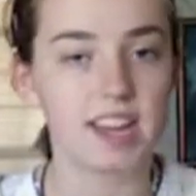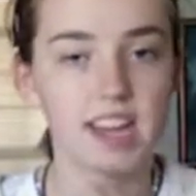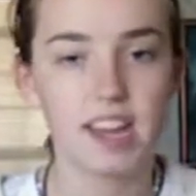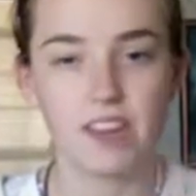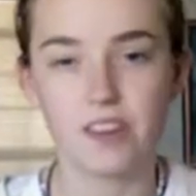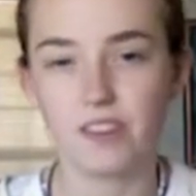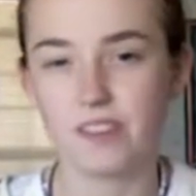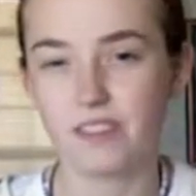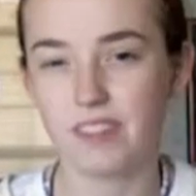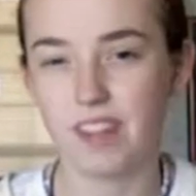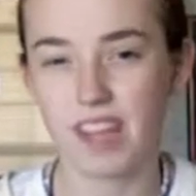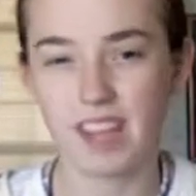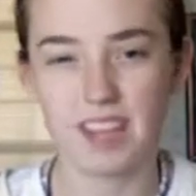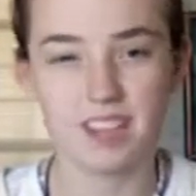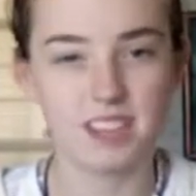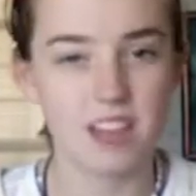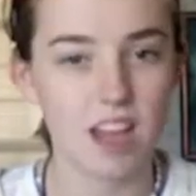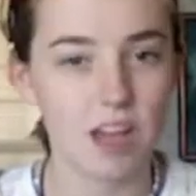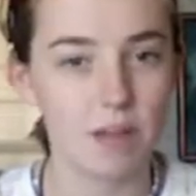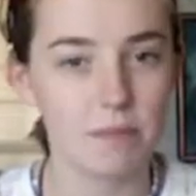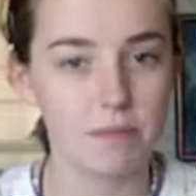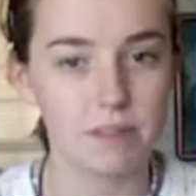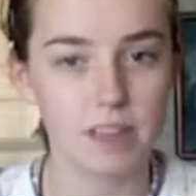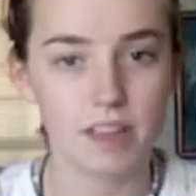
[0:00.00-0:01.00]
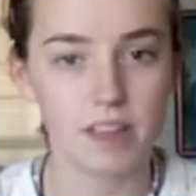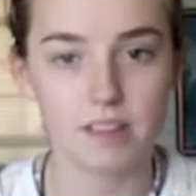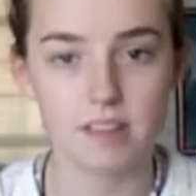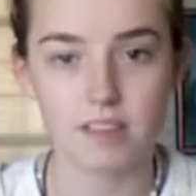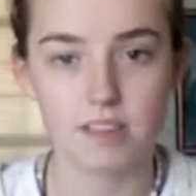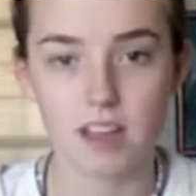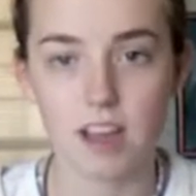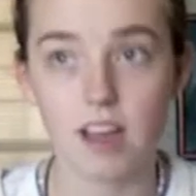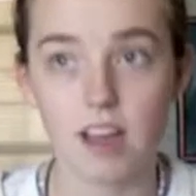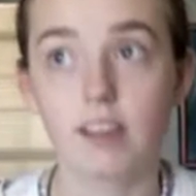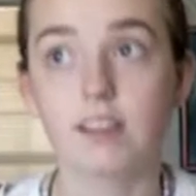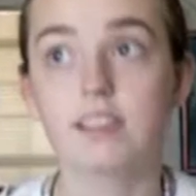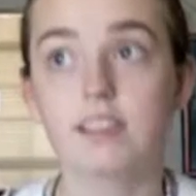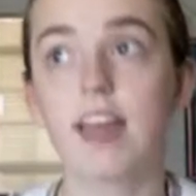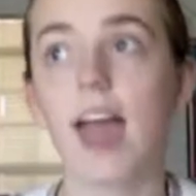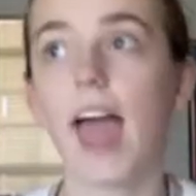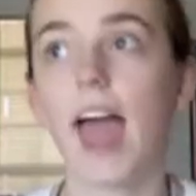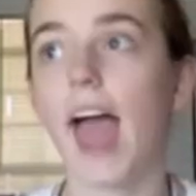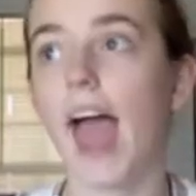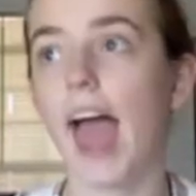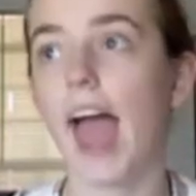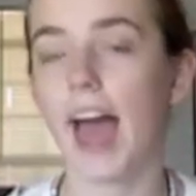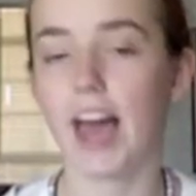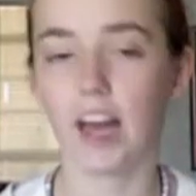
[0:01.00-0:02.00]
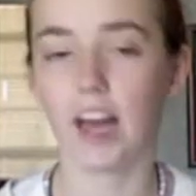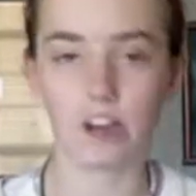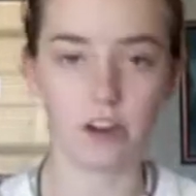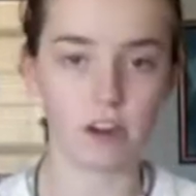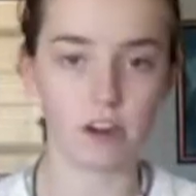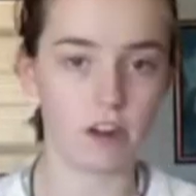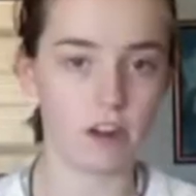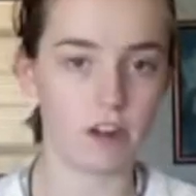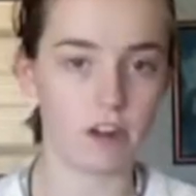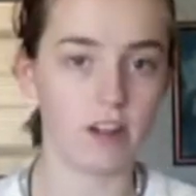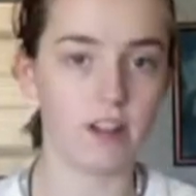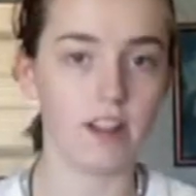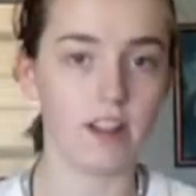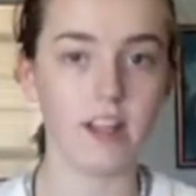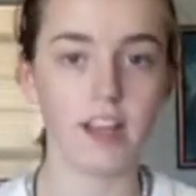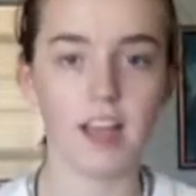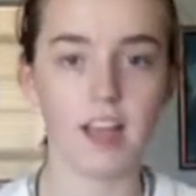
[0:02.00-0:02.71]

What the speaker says: I don't like top-down socks at all.